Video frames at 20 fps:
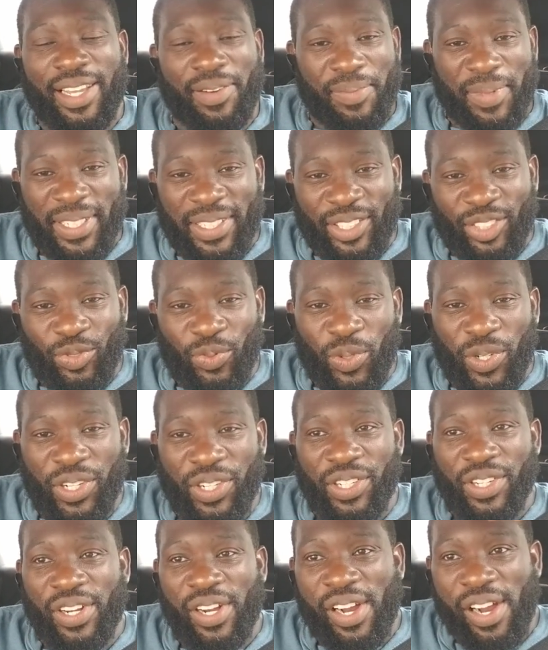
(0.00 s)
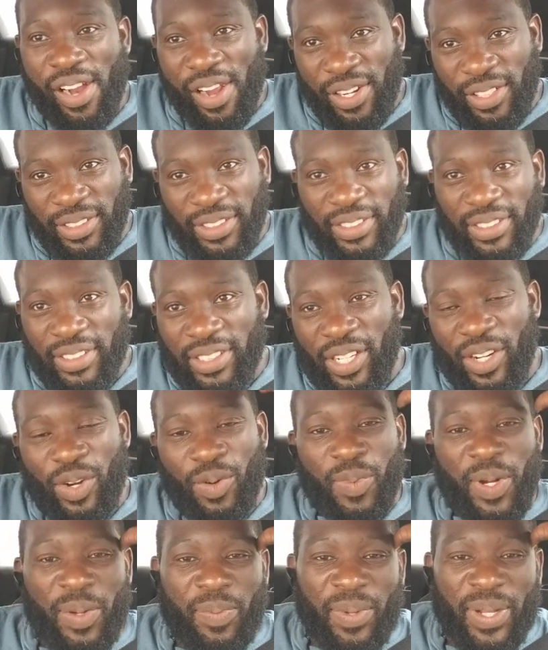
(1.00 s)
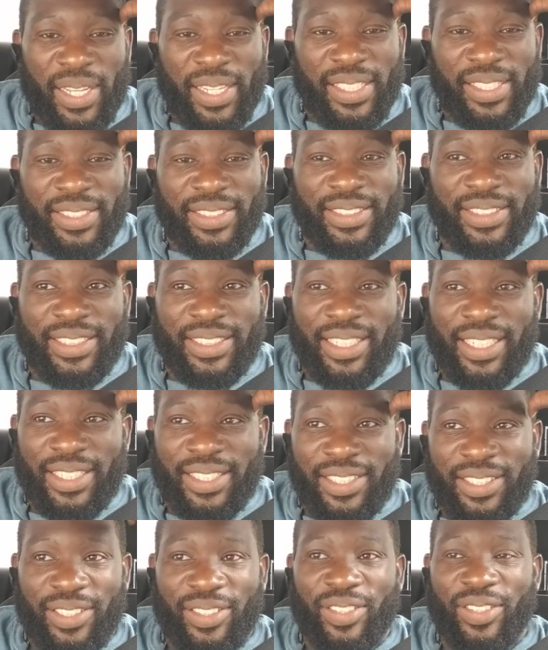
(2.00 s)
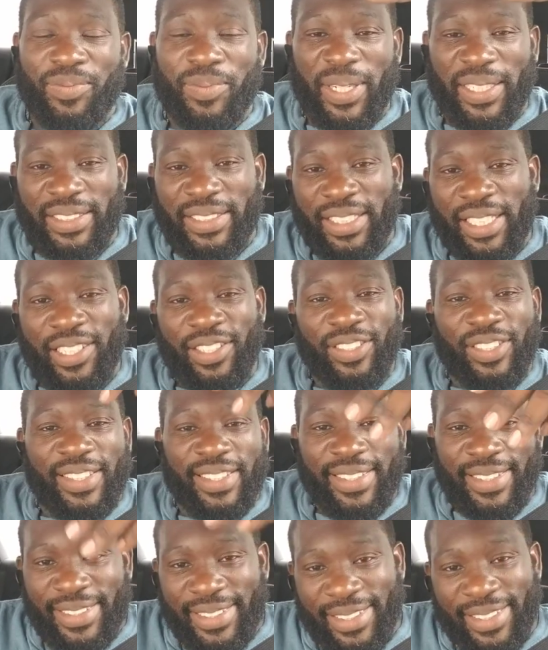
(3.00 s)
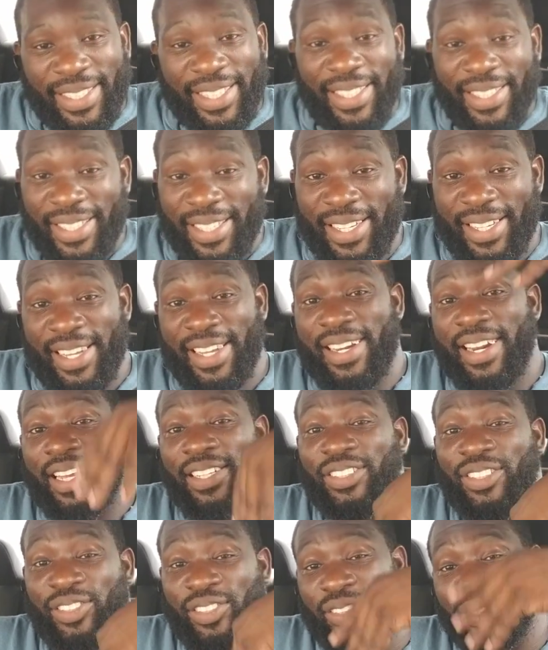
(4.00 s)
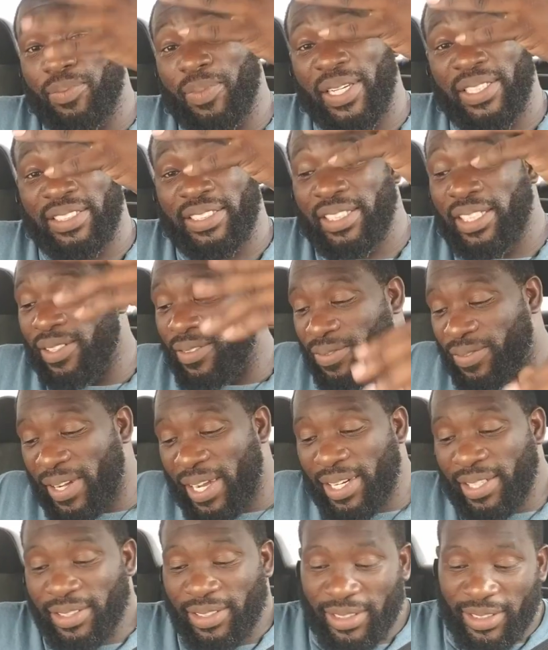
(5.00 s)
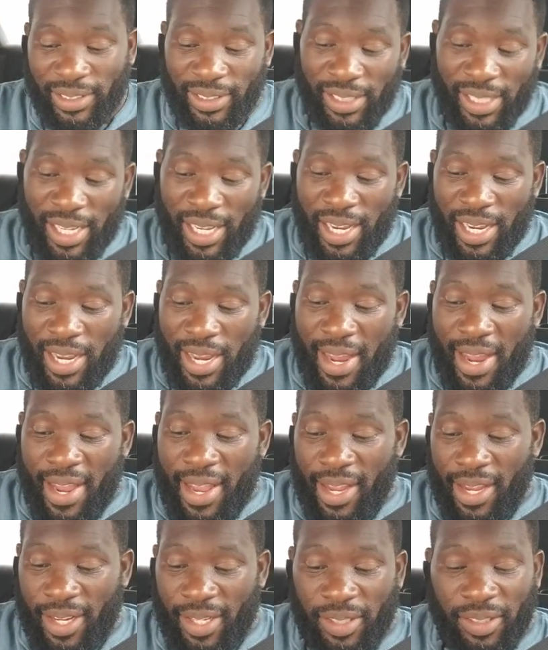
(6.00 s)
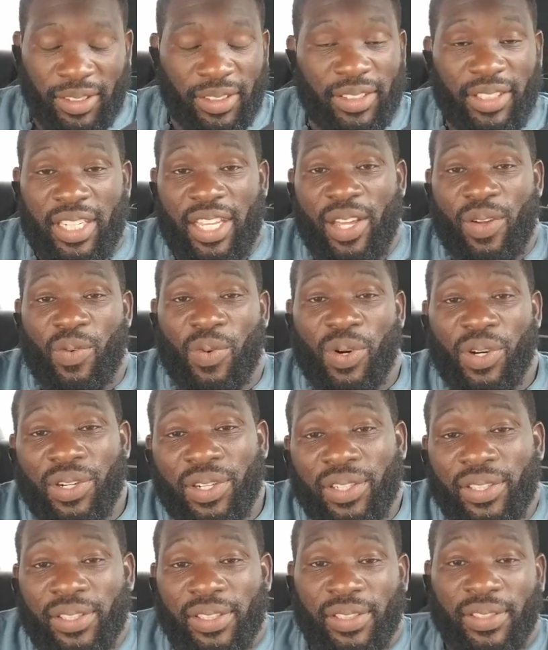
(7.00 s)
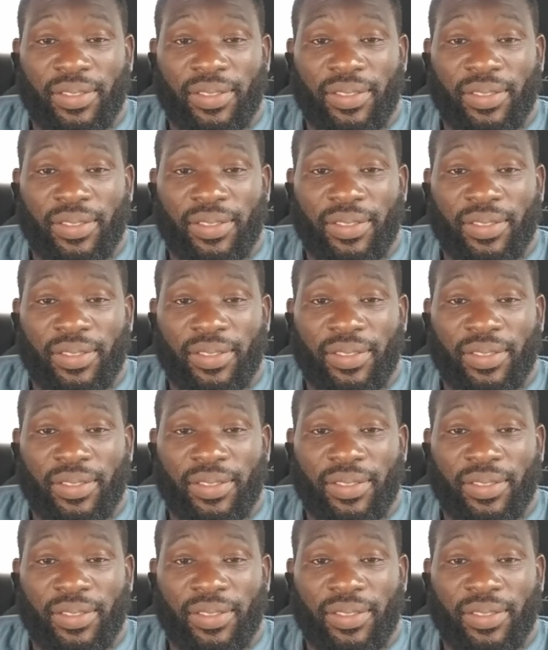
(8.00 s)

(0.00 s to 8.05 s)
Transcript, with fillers: I mean, this work on my page, and uh, you know, on my channel, and and they, and I use them myself finally, and they work.